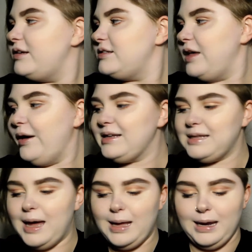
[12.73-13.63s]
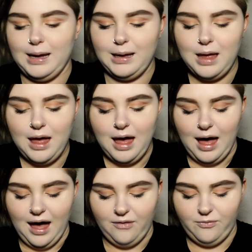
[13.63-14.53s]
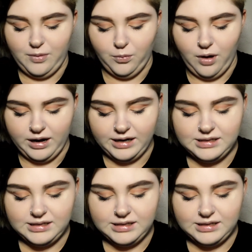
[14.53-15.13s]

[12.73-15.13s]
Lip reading: So exciting. I've been wanting